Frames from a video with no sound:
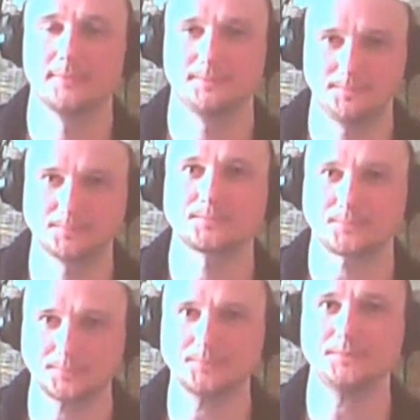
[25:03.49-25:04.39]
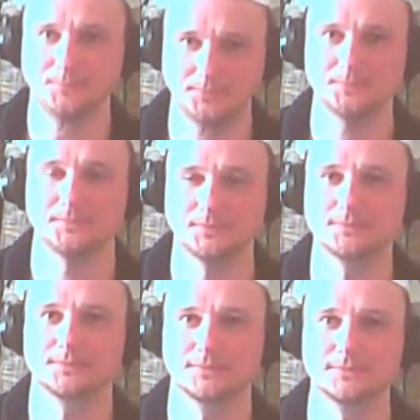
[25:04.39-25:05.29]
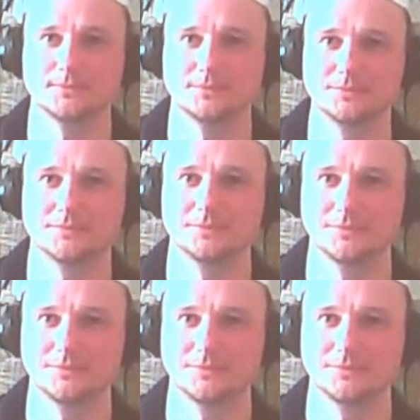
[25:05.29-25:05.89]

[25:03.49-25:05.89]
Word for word: and I just I just think it's absolutely amazing.